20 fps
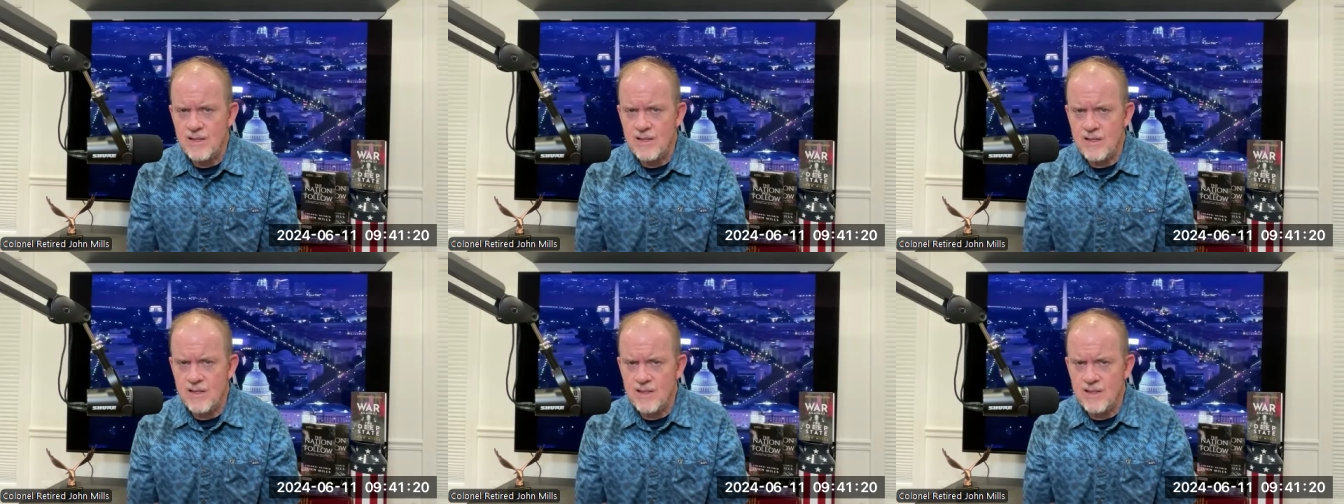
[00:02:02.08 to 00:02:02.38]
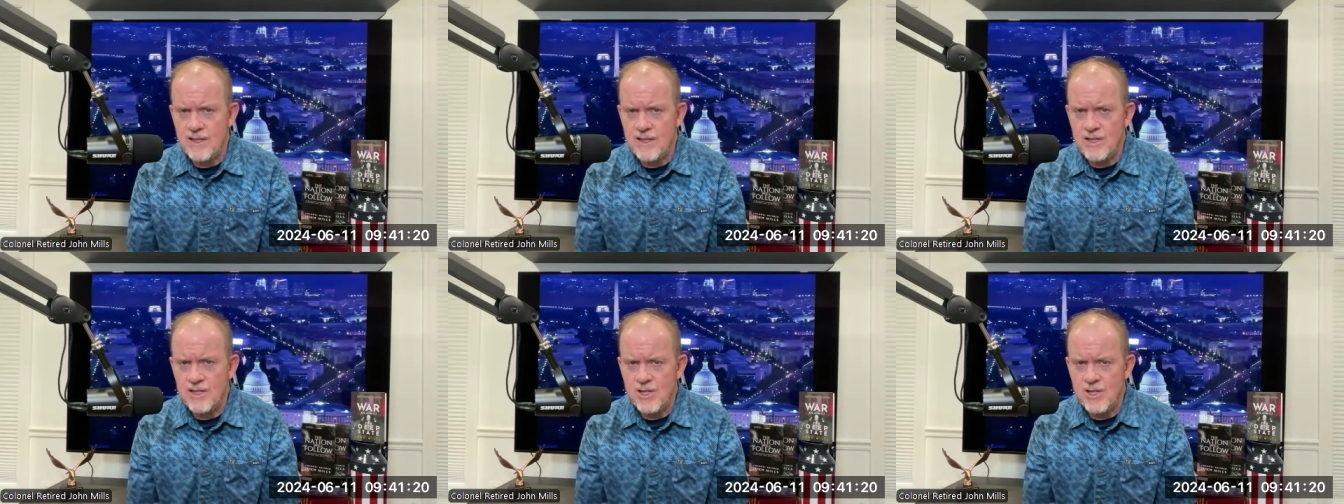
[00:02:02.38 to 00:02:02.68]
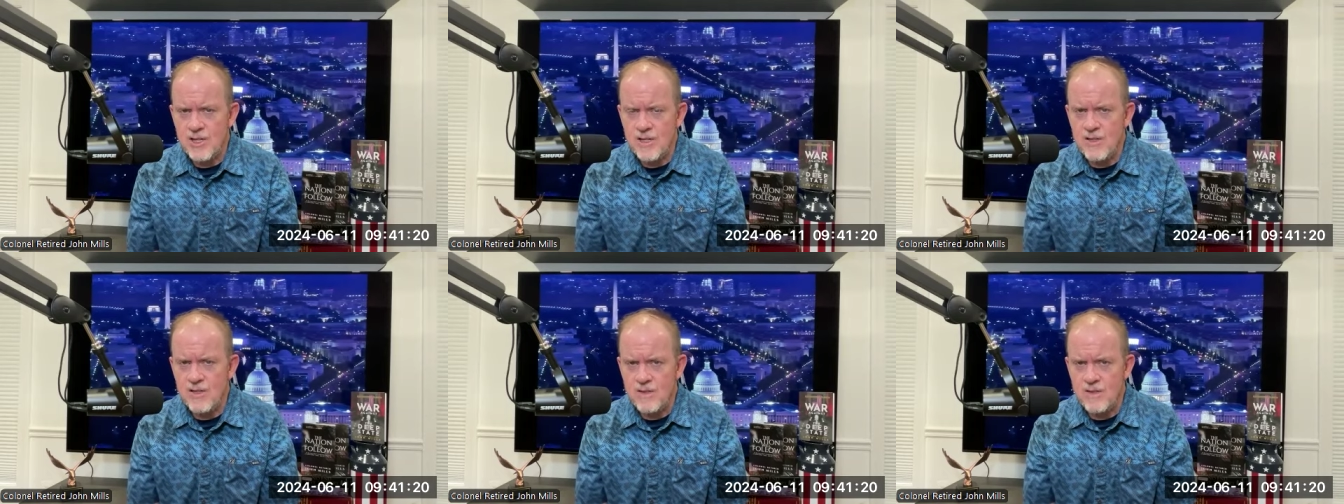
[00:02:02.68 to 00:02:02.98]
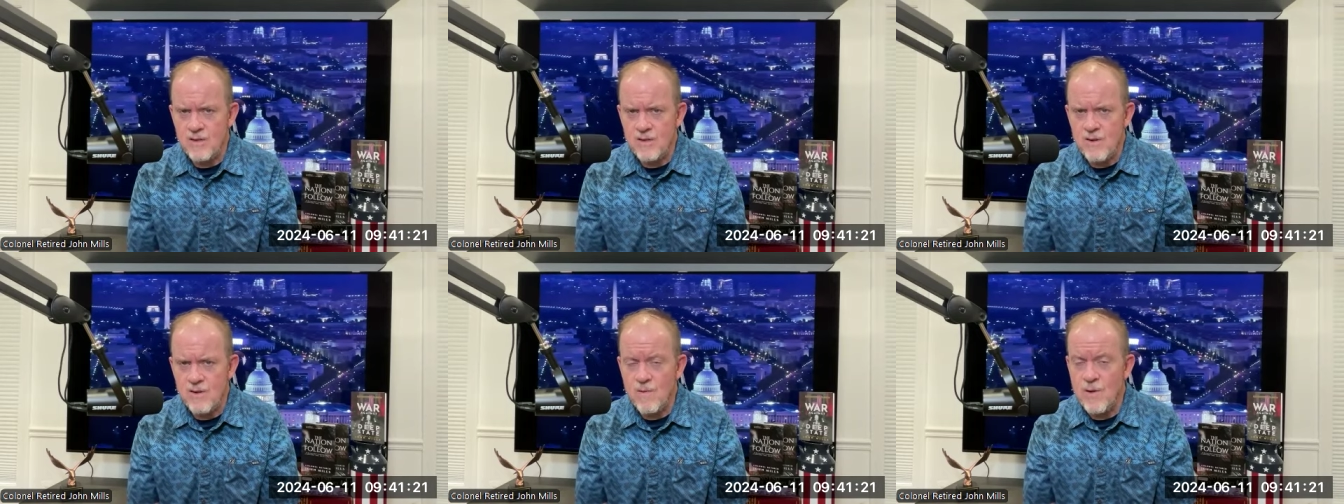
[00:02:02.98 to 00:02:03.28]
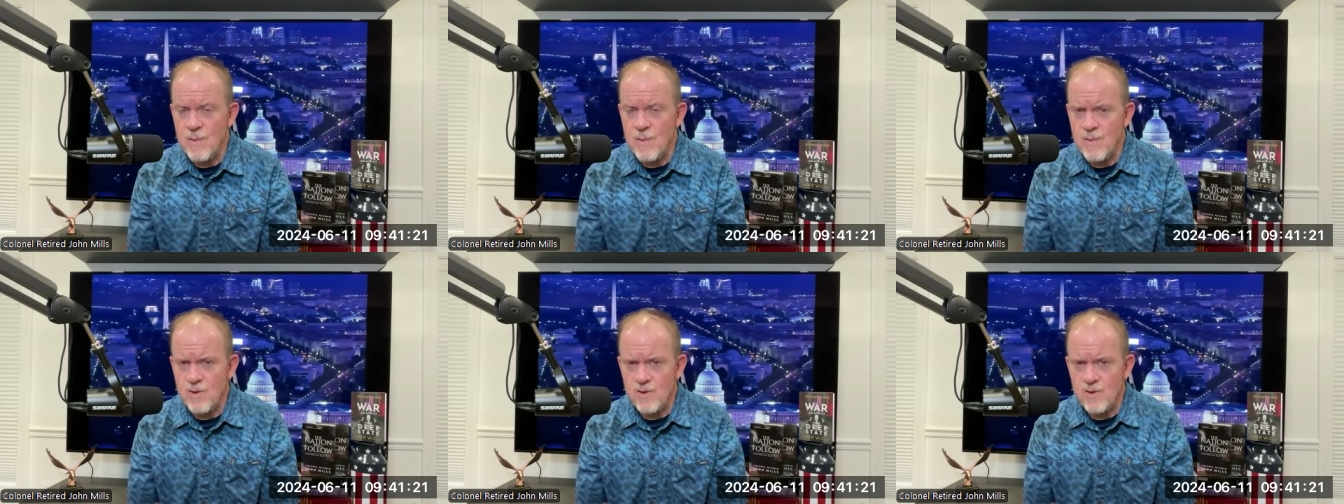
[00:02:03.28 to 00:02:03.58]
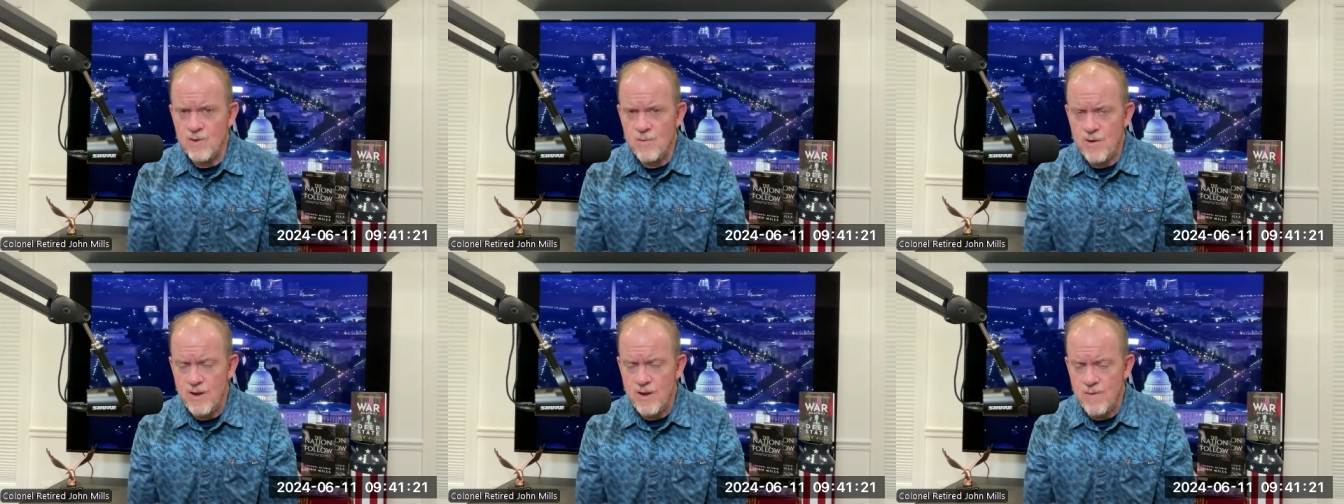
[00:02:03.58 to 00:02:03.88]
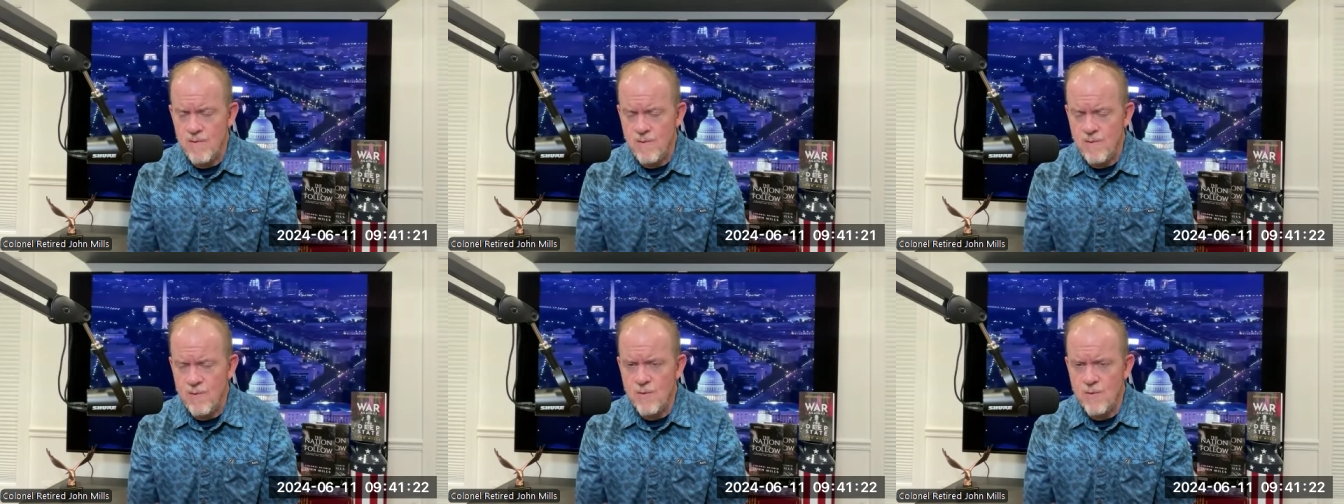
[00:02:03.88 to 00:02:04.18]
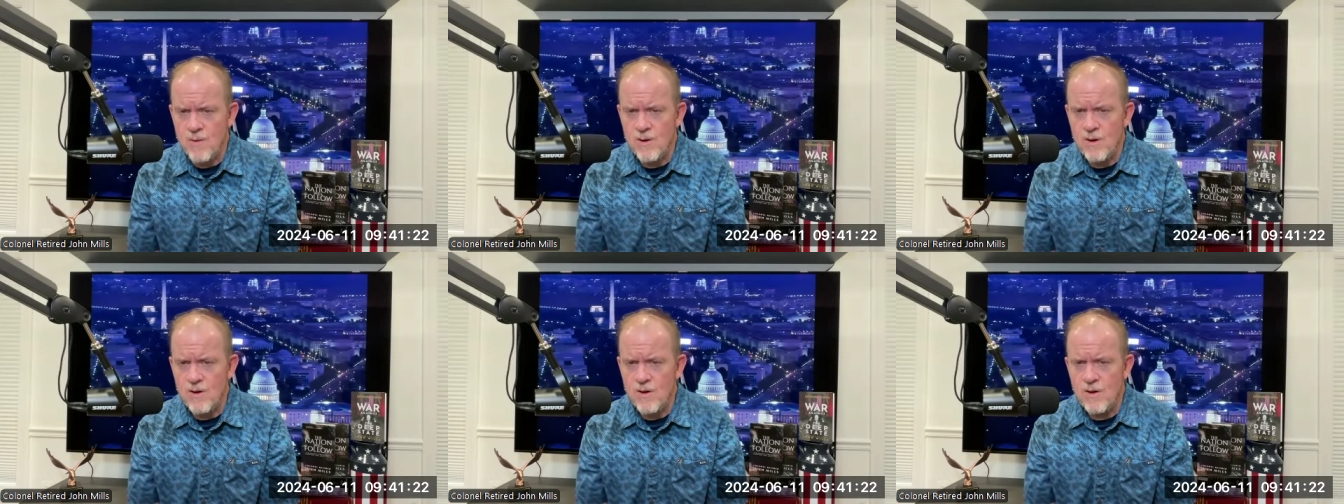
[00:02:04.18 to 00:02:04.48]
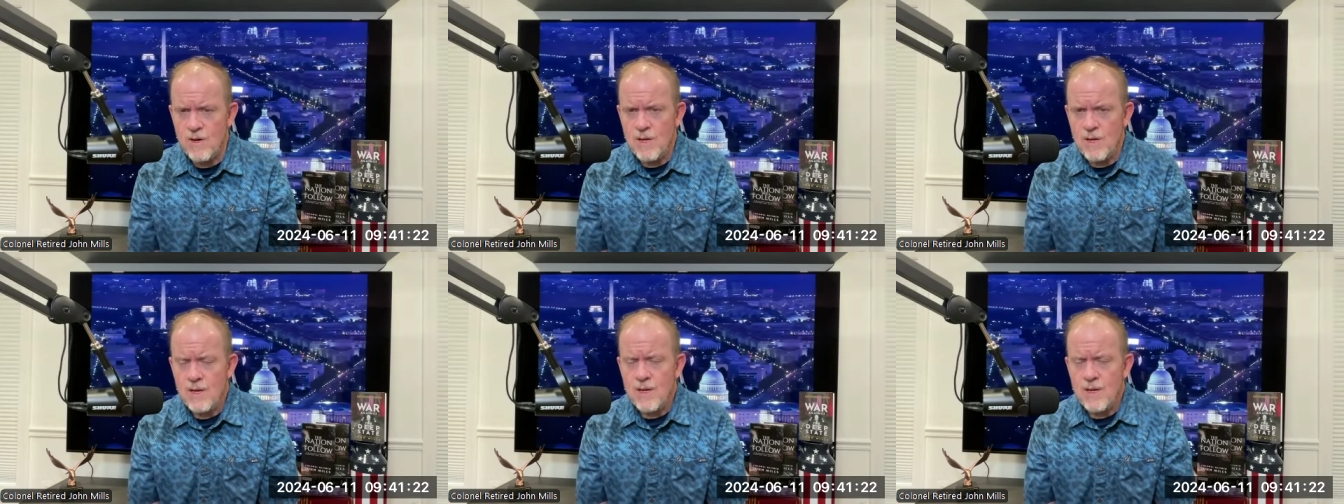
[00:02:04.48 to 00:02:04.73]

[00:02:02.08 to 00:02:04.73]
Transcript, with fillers: the election in November 24.